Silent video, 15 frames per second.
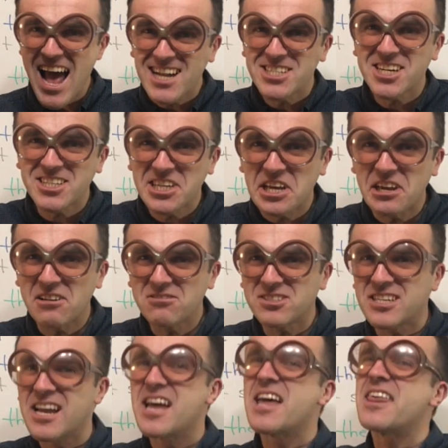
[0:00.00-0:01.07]

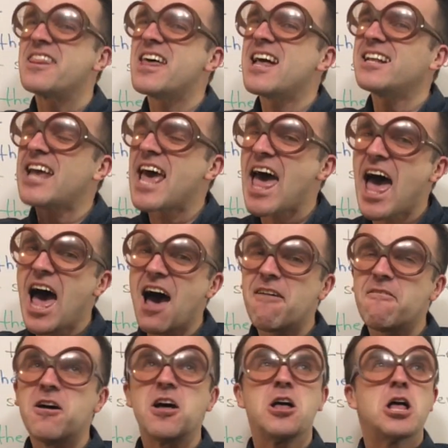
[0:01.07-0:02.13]
adjectives that
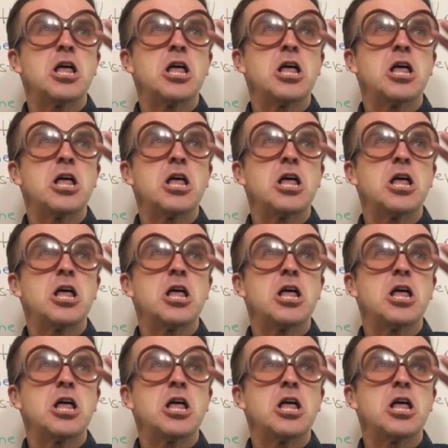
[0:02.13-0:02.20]
have